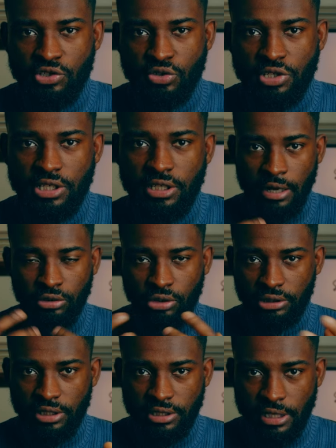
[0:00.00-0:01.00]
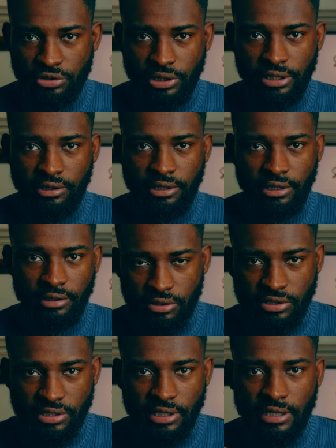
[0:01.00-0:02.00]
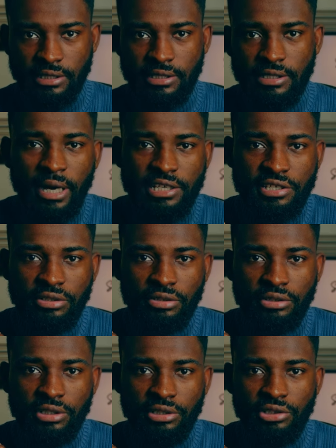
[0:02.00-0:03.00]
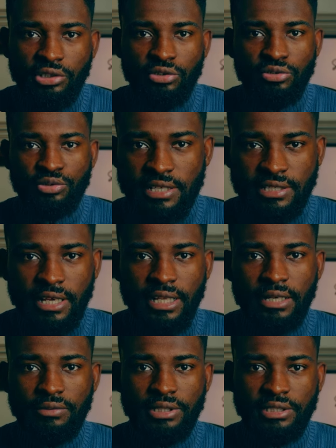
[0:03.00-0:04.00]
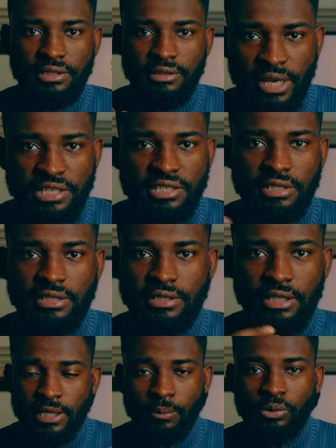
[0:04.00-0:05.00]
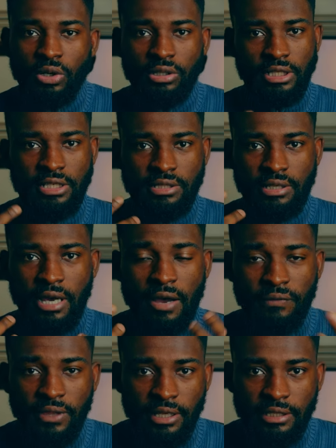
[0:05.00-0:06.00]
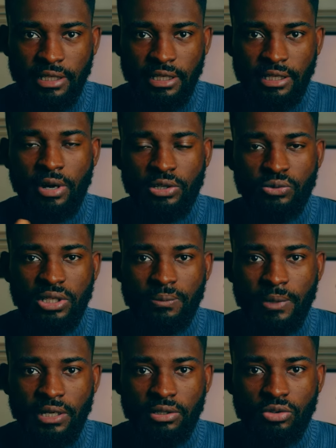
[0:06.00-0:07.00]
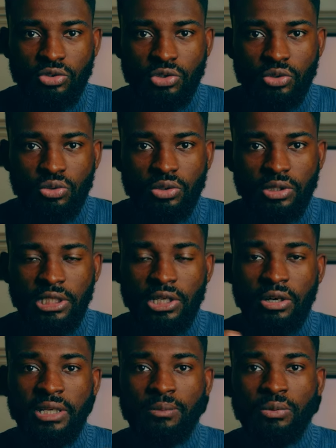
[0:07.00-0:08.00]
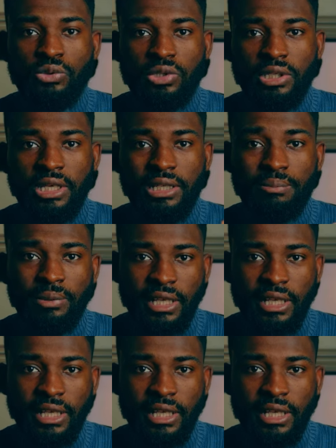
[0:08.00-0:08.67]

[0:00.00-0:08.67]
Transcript: associate how doctors are treated. Constant bashing on the new, their salaries, pensions. Some doctors, after they graduate medical school, they are unable to get